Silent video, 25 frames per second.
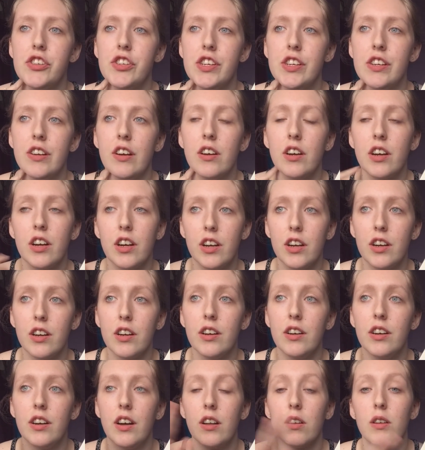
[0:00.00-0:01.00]

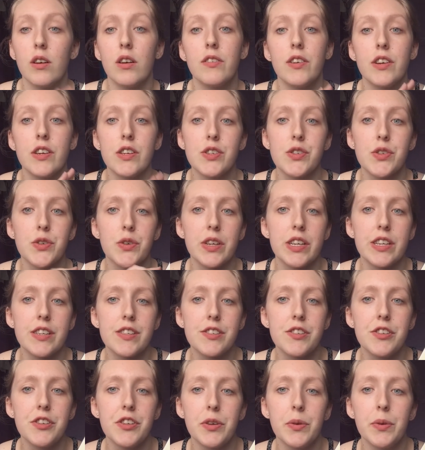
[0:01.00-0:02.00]
A lot of her story
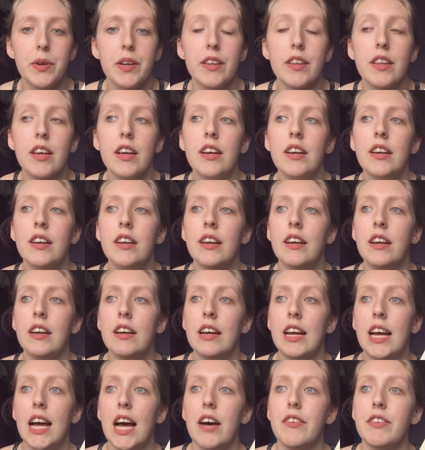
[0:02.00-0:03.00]
is to do with
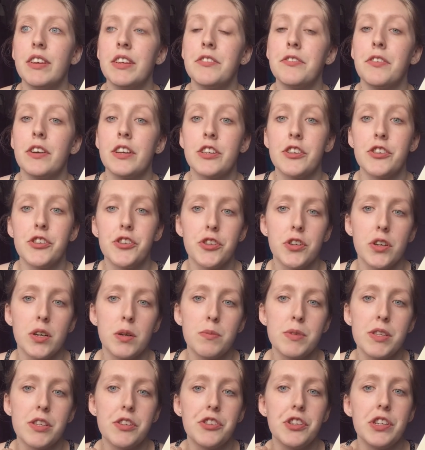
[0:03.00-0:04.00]
having to find a
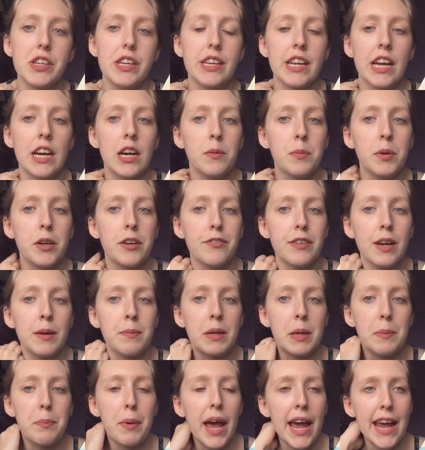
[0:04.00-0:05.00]
job so she can help her
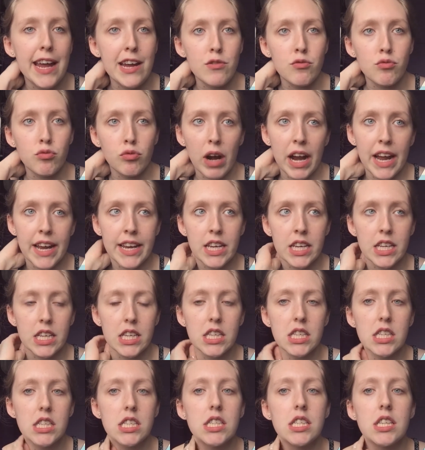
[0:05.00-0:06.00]
family pay rent,
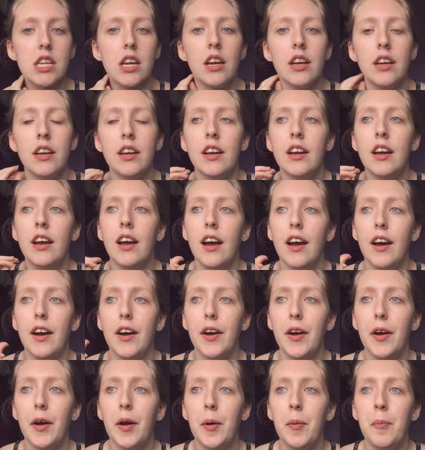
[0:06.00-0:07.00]

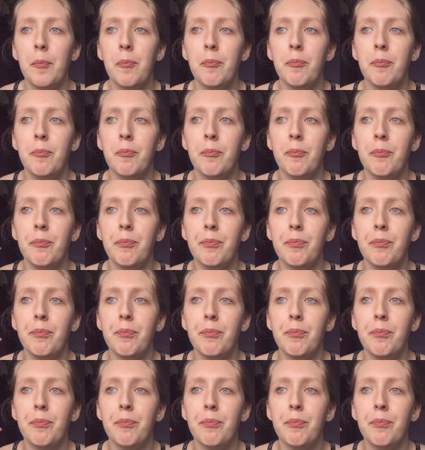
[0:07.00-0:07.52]
and